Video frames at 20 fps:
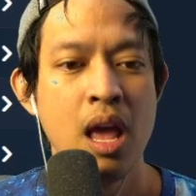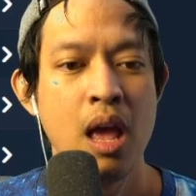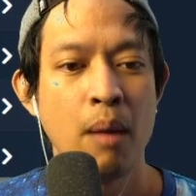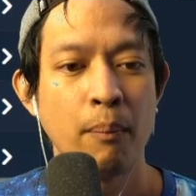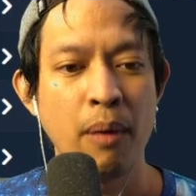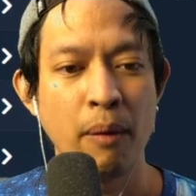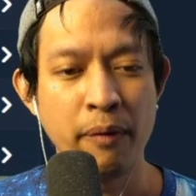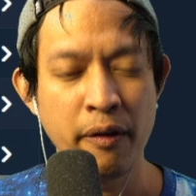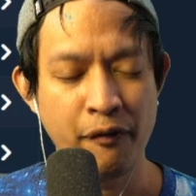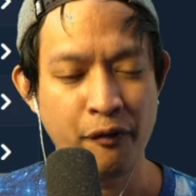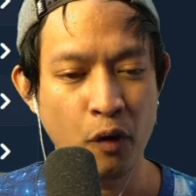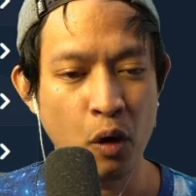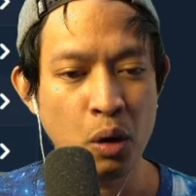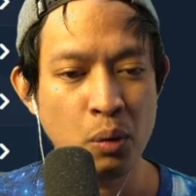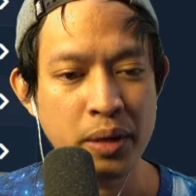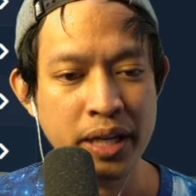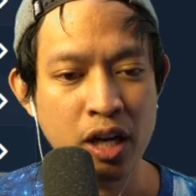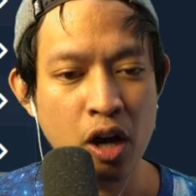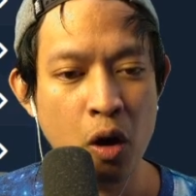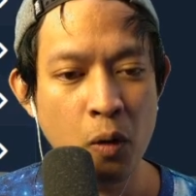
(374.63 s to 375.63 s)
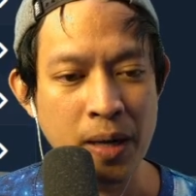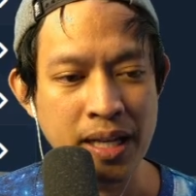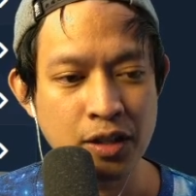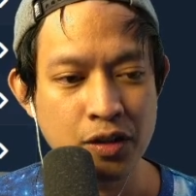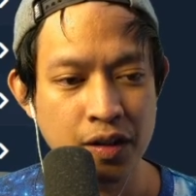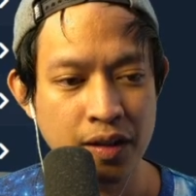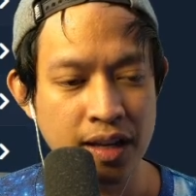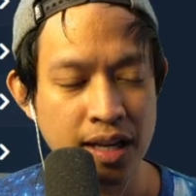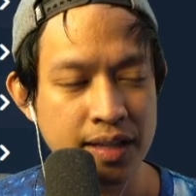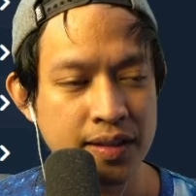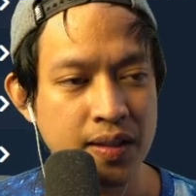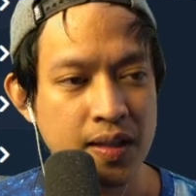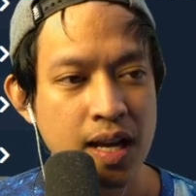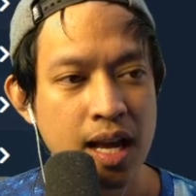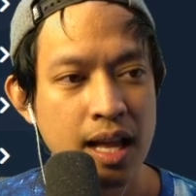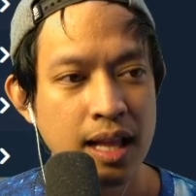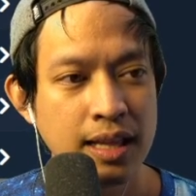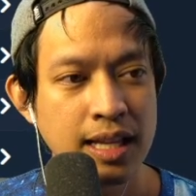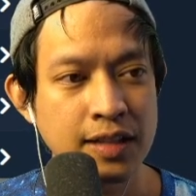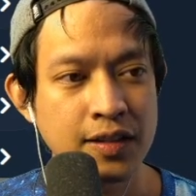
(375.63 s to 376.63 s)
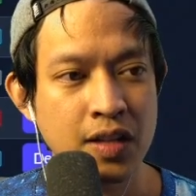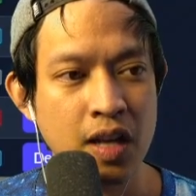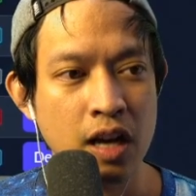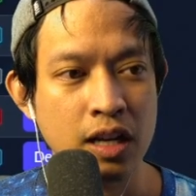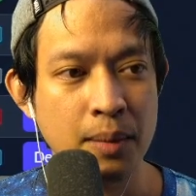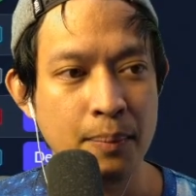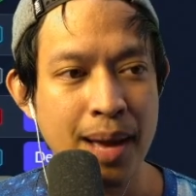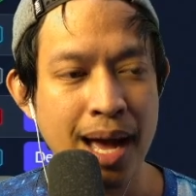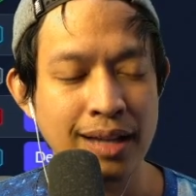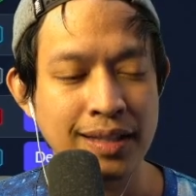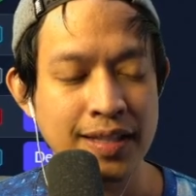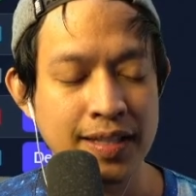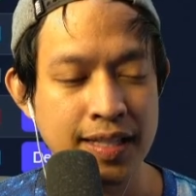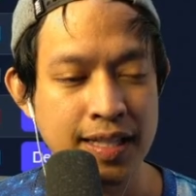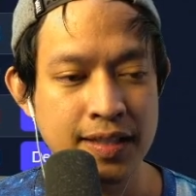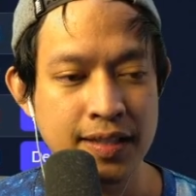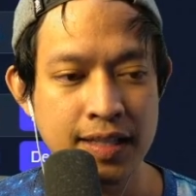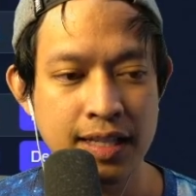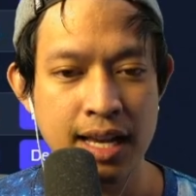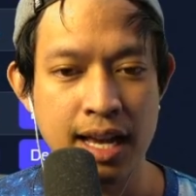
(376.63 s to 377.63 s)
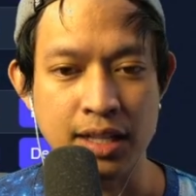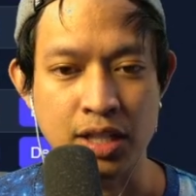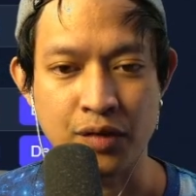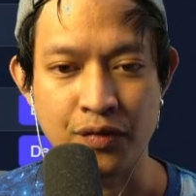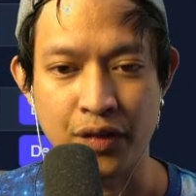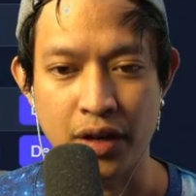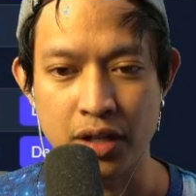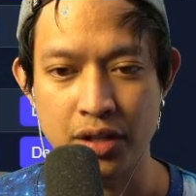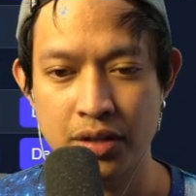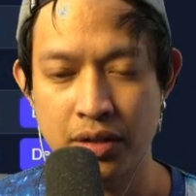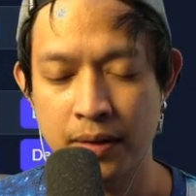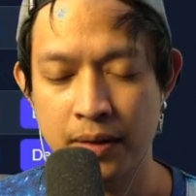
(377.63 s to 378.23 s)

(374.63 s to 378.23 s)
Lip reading: But before we go into this, let's talk about CCS first.